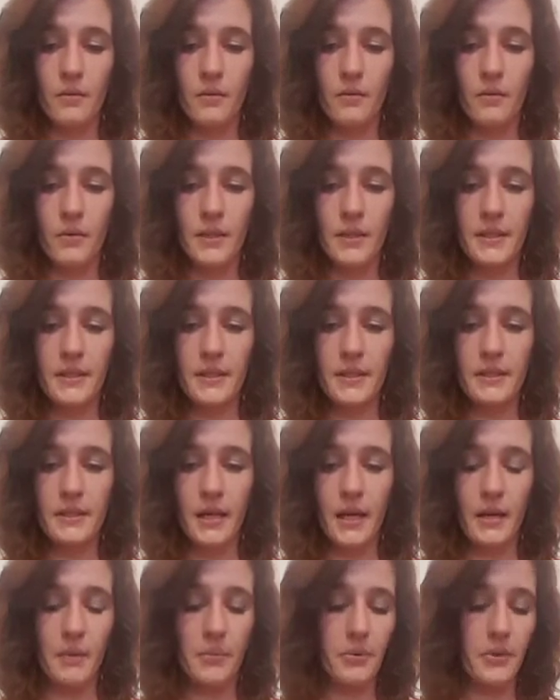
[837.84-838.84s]
What is this
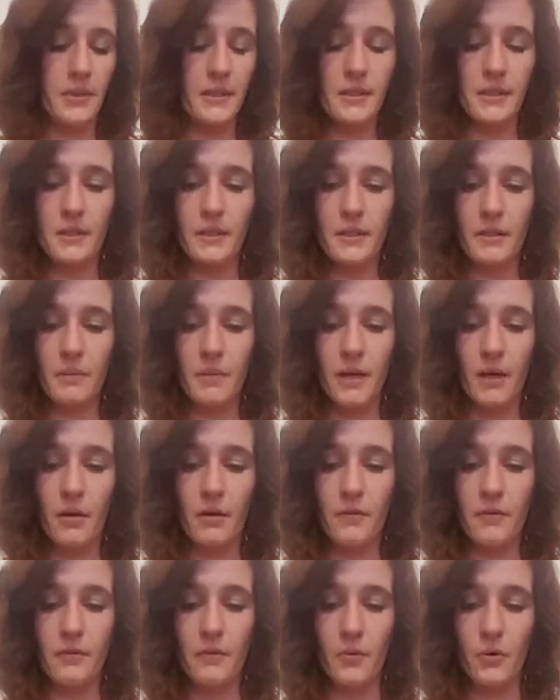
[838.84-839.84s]
High Priestess
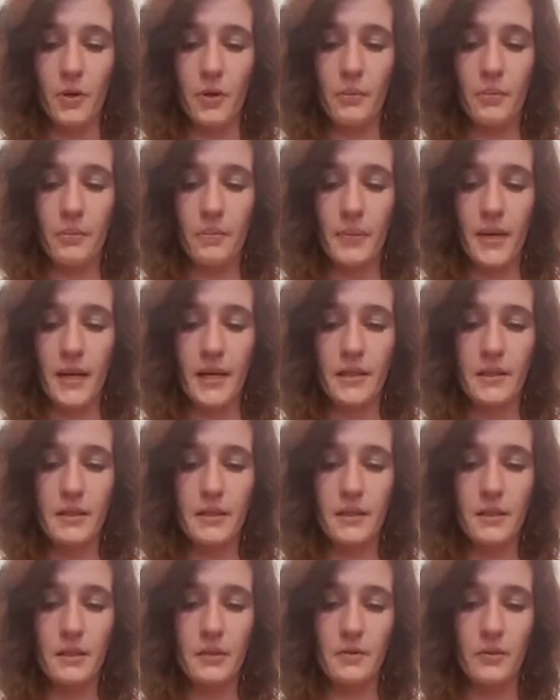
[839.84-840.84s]
about for
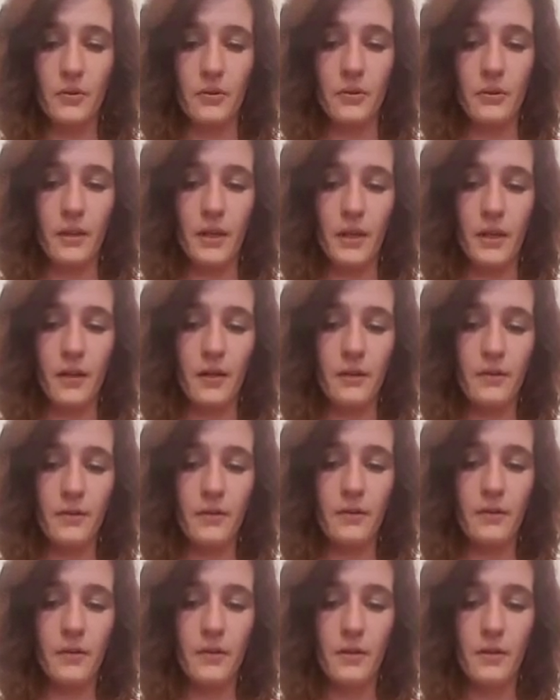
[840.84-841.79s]
Pisces for love?